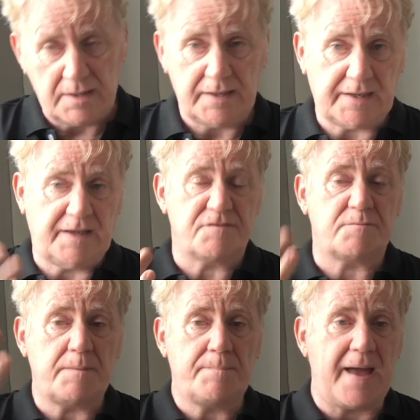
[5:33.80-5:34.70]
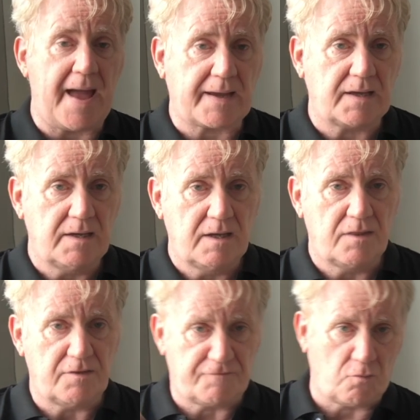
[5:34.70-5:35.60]
It gives me back
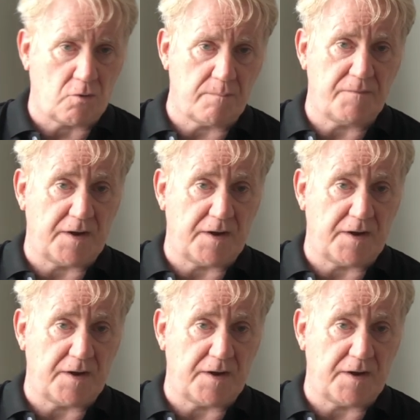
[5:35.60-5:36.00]
the form